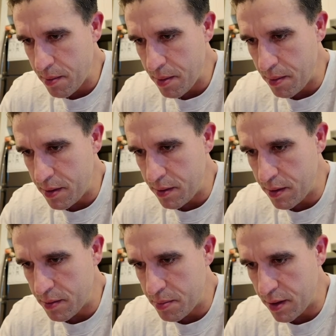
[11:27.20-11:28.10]
we'll do
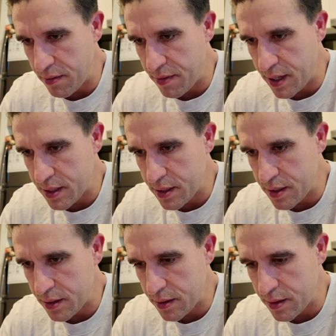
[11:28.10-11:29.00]
this pretty fast
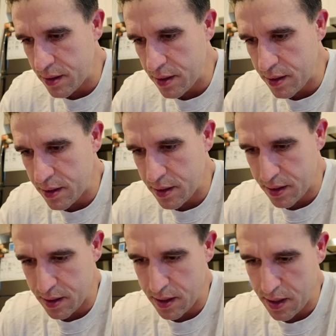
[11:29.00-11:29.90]
too.
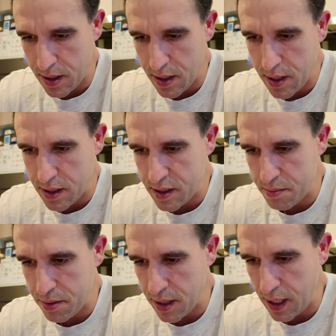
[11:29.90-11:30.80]

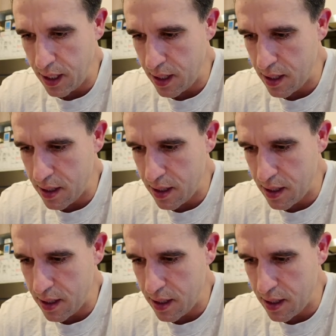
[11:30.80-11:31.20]
Split,